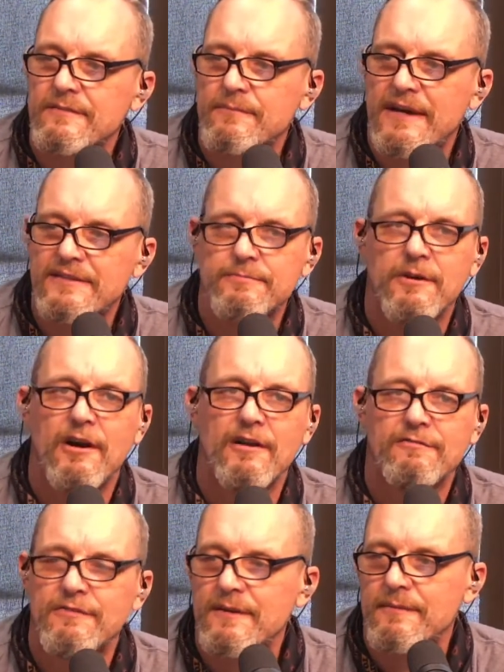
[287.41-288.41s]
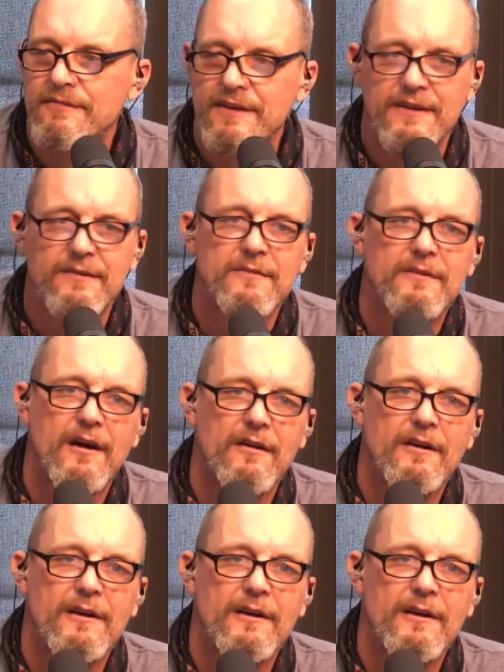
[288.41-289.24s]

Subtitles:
Basketball Hall of Fame, if they didn't already.